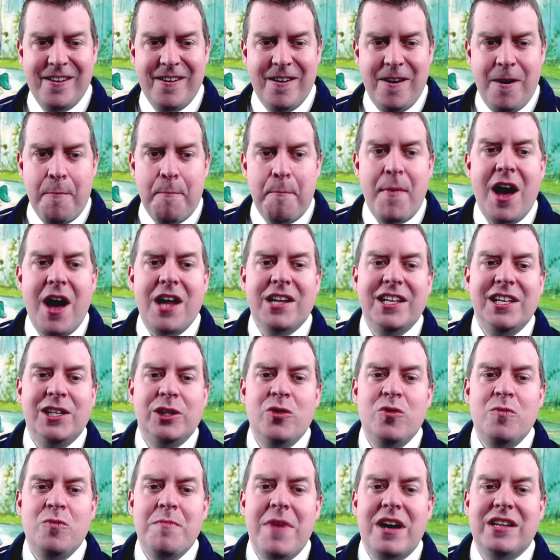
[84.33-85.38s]
Molly
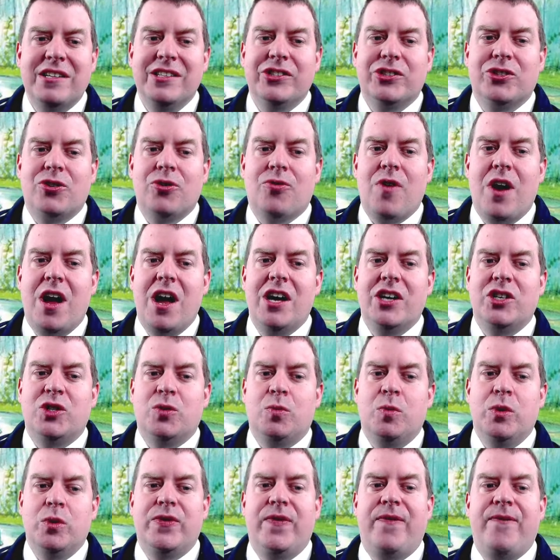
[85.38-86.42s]
Lou Melon's garage
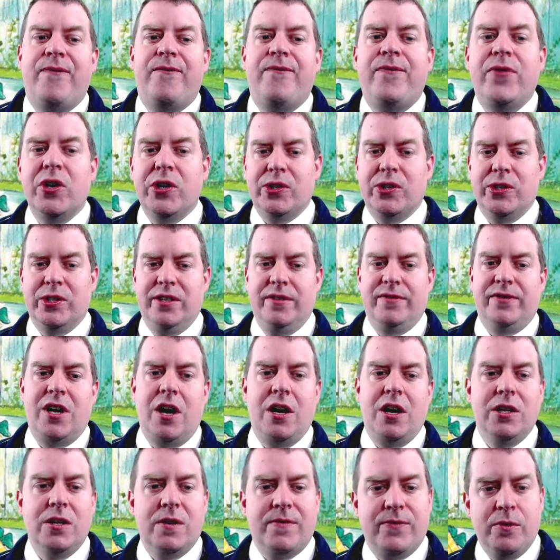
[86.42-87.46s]
was full of
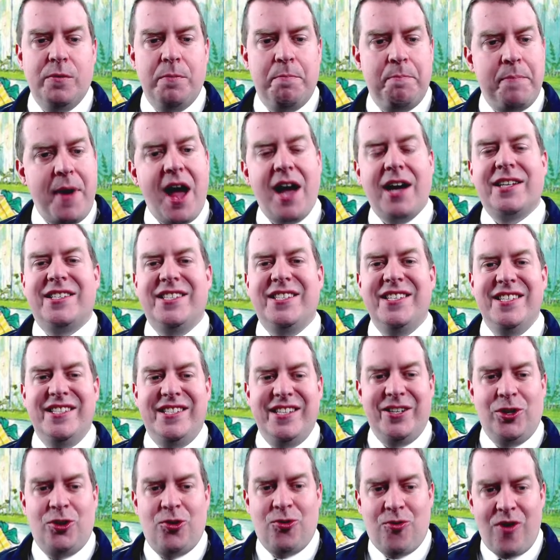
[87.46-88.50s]
colorful boxes
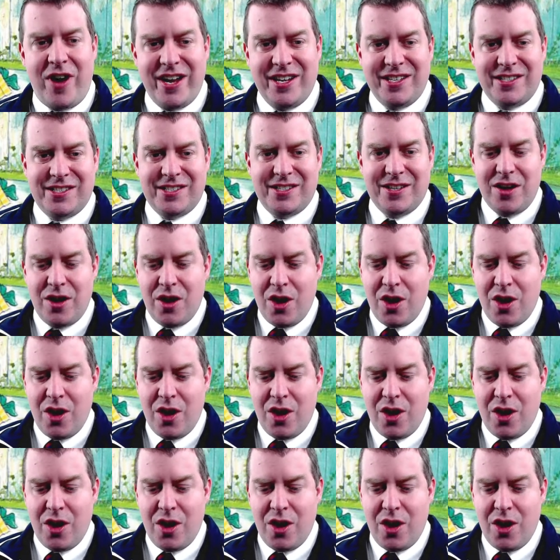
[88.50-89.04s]
and crates.